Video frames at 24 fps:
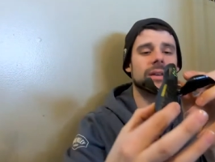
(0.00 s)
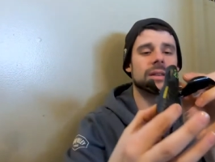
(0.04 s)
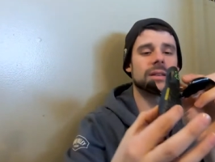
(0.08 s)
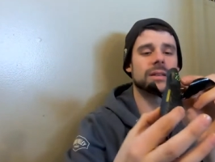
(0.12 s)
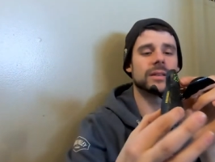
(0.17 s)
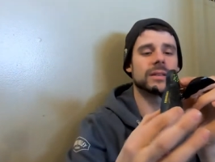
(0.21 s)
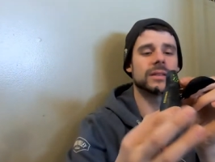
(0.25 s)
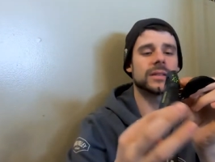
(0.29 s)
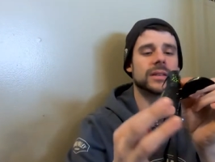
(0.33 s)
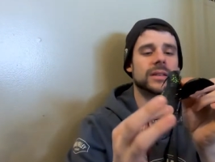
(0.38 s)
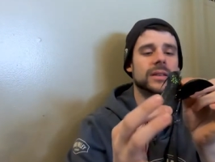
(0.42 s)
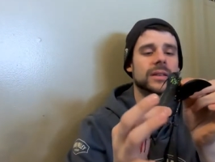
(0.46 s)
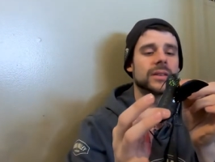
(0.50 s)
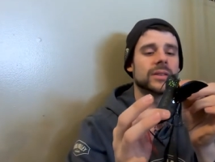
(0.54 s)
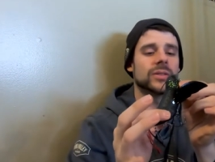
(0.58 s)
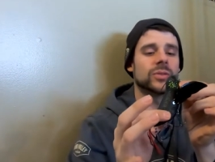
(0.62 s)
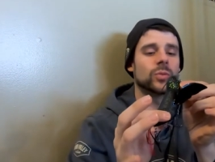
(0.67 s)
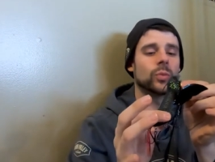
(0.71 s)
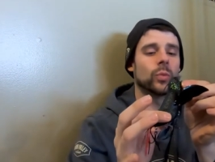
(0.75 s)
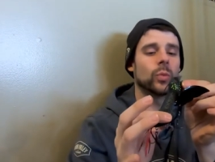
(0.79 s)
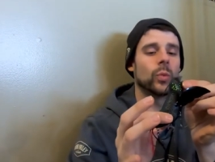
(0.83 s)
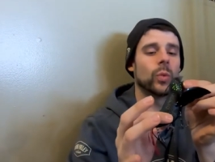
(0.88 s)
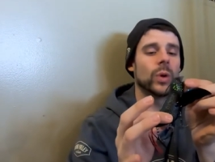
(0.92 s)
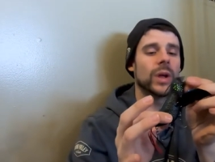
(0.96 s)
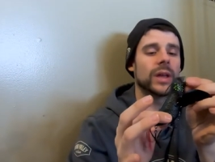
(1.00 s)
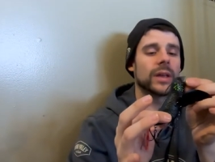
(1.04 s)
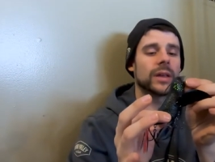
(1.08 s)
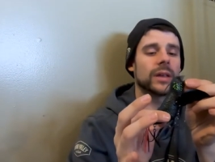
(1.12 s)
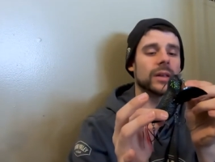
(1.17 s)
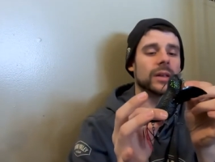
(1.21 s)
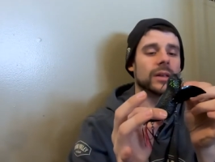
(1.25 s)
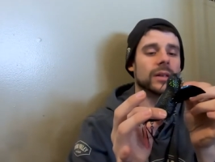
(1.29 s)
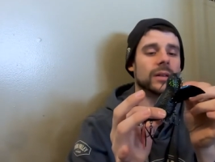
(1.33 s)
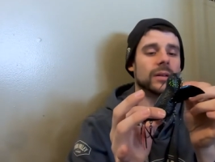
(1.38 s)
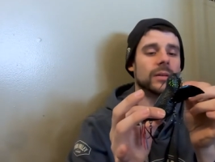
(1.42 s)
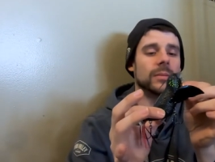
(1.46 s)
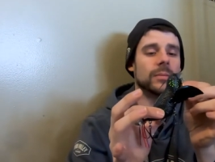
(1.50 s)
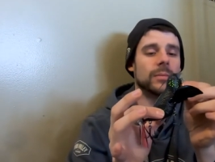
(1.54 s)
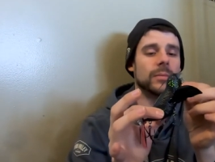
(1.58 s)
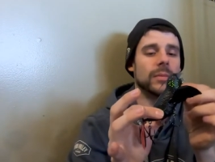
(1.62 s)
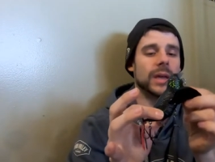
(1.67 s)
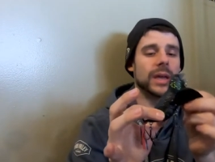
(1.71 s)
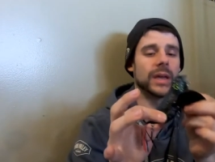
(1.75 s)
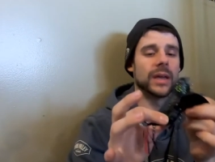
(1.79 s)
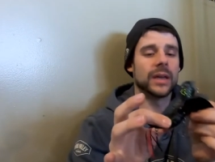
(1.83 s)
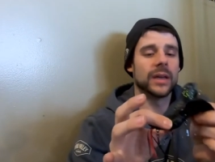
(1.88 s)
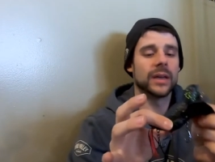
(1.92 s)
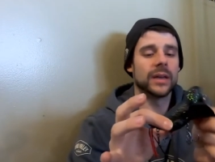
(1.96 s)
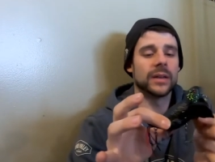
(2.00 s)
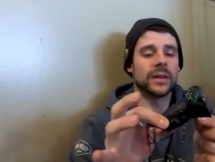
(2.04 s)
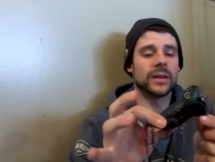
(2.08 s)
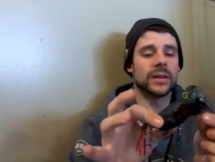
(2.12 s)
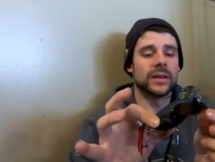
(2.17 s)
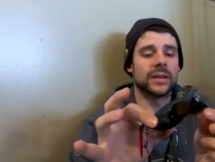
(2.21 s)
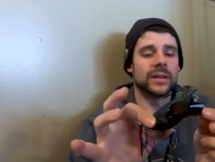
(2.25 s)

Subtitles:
This thing is wicked, man.